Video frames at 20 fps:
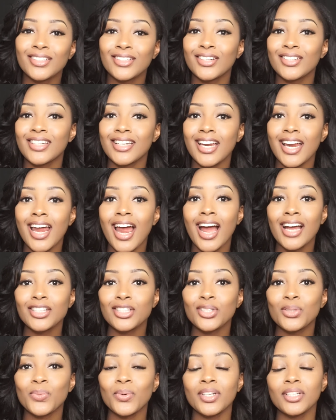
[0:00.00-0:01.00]
So today I
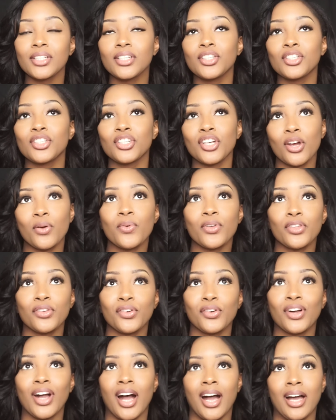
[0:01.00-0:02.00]
just want to share with
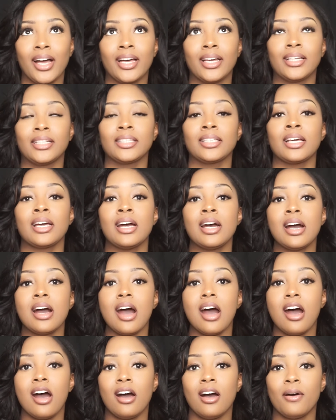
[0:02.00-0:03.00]
you guys
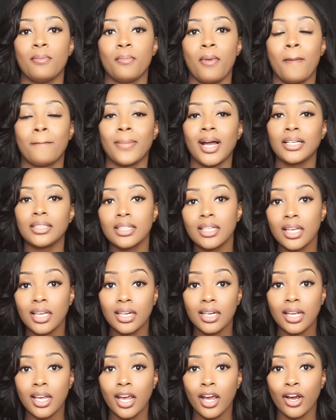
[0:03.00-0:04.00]
my
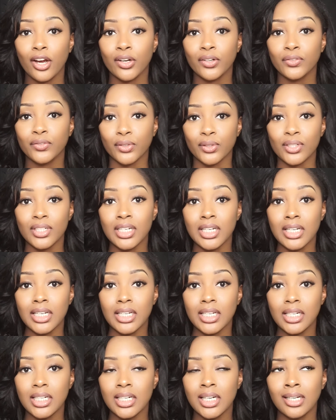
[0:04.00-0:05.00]
skincare
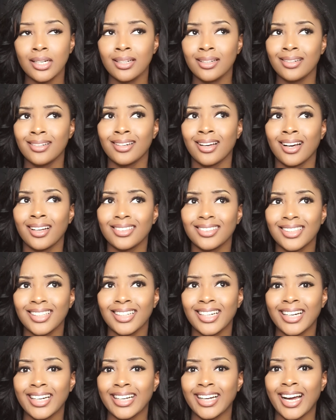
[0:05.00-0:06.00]
routine. Not
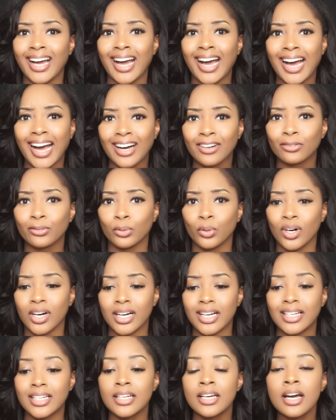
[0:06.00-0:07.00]
that I have
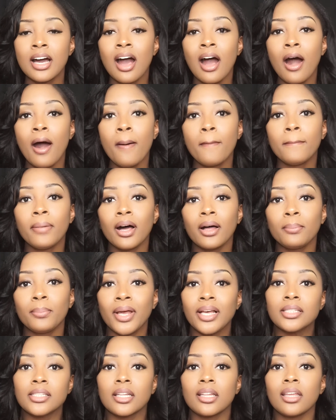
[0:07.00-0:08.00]
one, but
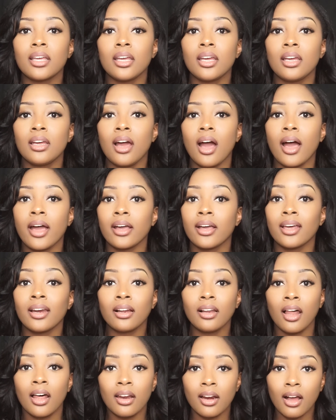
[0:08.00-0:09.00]
basically I get
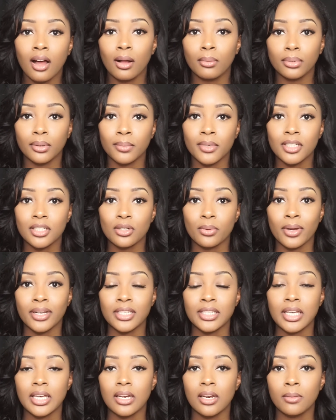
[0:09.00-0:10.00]
a lot of compliments on my
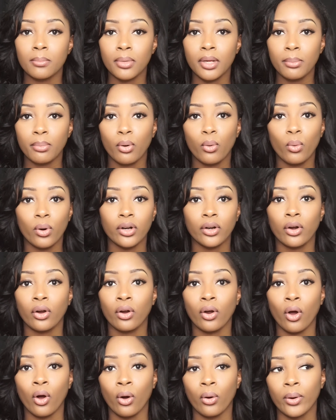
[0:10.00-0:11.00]
skin and people
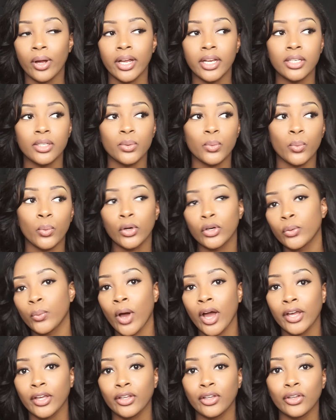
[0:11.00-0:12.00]
wonder always, what
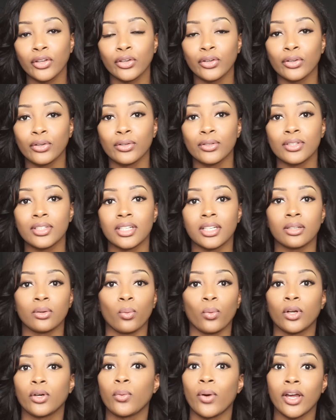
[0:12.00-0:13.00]
do I use
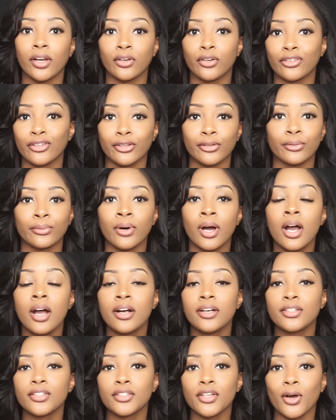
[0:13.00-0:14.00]
and what do I
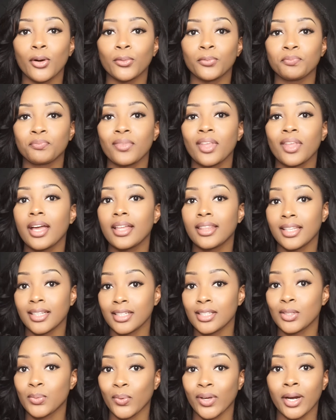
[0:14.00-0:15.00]
do? So
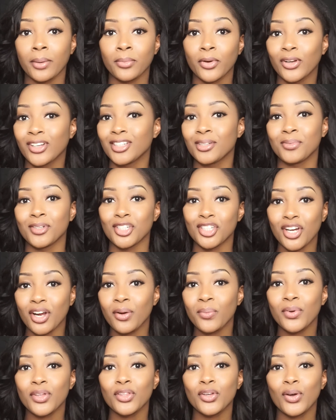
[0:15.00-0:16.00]
this is what I'm going to be
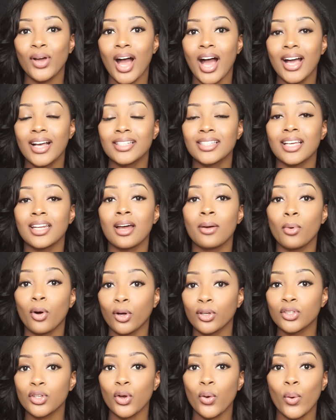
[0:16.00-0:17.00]
sharing with you guys, and I'm
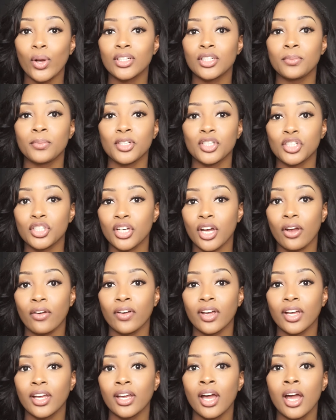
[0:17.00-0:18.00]
also going to be
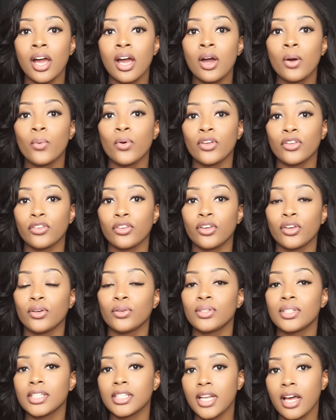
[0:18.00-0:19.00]
sharing with
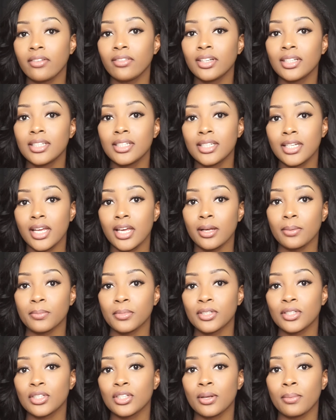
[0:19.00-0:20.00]
you 7
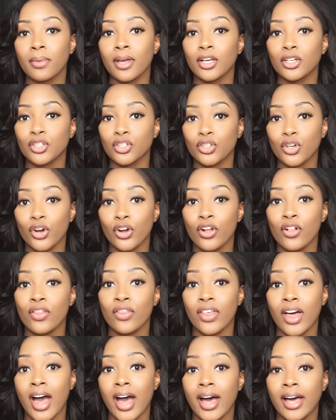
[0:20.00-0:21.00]
tips to make sure
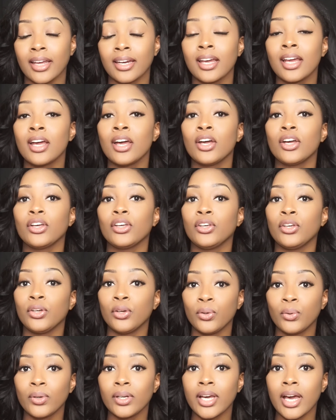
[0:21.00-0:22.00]
that
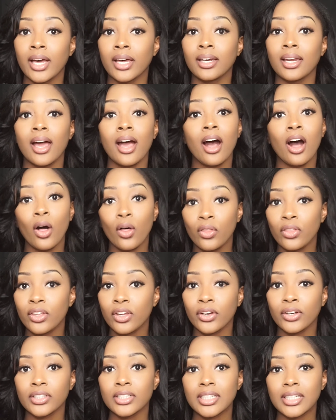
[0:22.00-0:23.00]
you get
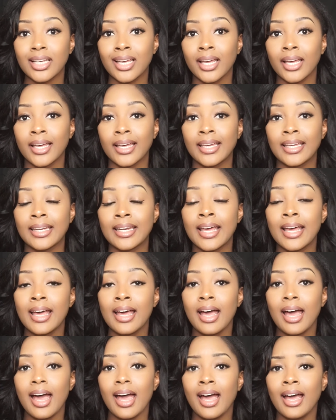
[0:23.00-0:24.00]
healthier skin.
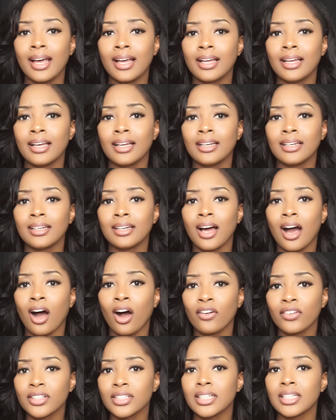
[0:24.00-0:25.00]
And
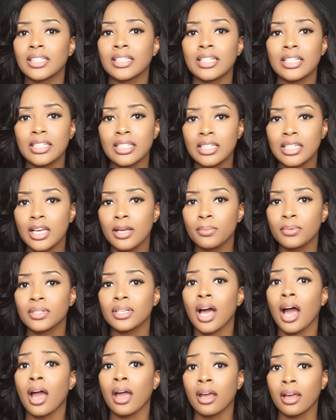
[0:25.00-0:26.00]
obviously these
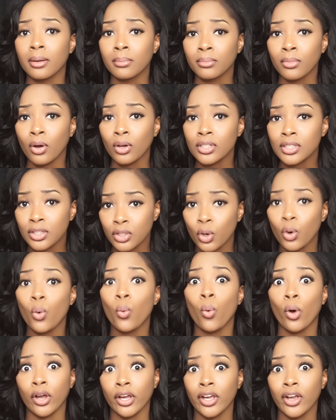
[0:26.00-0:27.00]
tips, I am
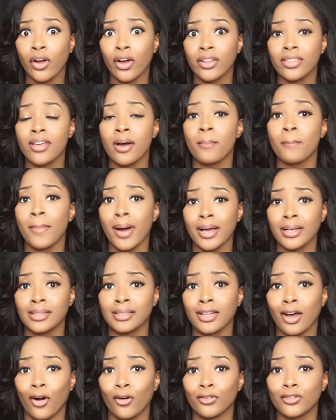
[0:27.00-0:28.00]
still working on them
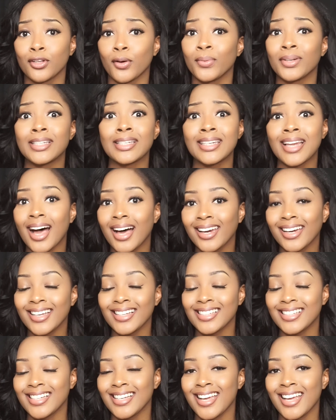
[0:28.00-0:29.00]
myself, so it's not
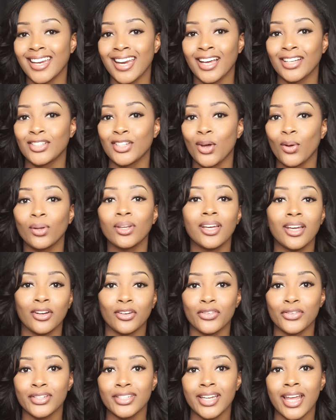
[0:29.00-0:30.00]
easy and I totally
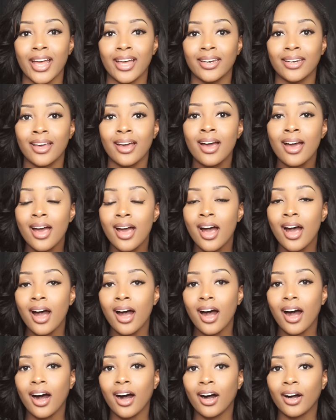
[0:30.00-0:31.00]
understand.
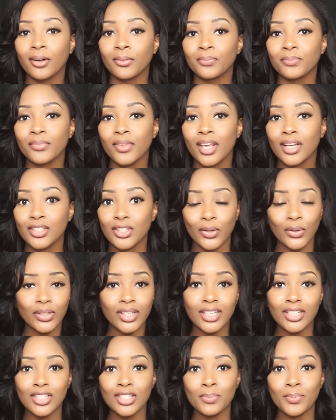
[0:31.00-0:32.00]
So
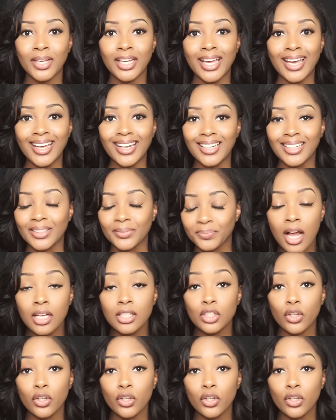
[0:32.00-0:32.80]
let's begin.